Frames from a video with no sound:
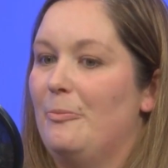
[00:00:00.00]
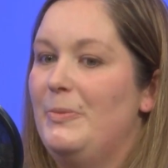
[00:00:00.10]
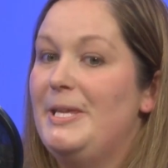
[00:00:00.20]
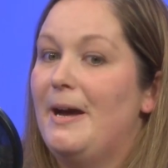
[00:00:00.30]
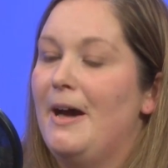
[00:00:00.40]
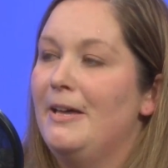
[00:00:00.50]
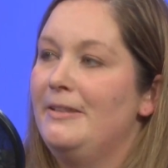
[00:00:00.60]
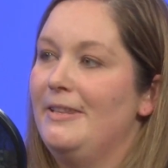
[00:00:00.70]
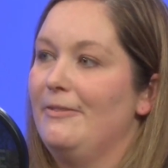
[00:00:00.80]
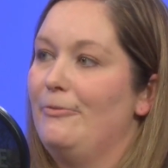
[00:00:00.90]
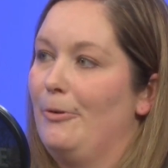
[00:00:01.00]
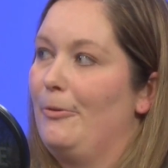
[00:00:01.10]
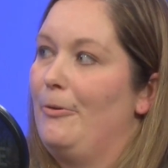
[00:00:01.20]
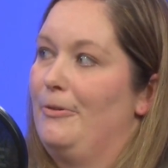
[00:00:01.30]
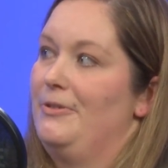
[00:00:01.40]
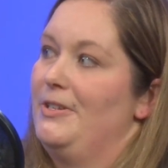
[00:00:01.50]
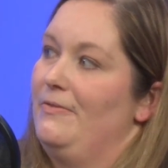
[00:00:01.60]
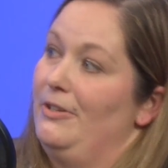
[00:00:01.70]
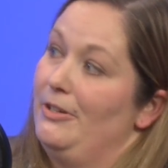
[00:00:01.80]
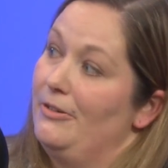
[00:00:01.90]
beyond the four corners of
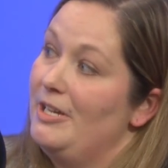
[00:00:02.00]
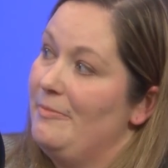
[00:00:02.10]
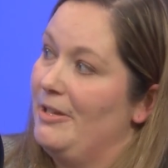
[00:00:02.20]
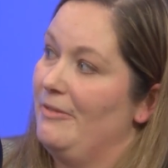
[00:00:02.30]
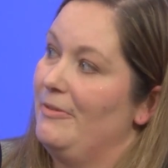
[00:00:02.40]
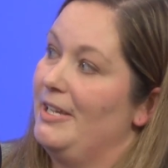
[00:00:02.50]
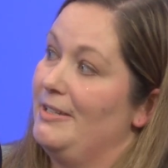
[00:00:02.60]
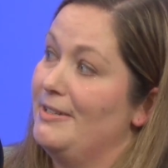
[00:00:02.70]
an agreement, we can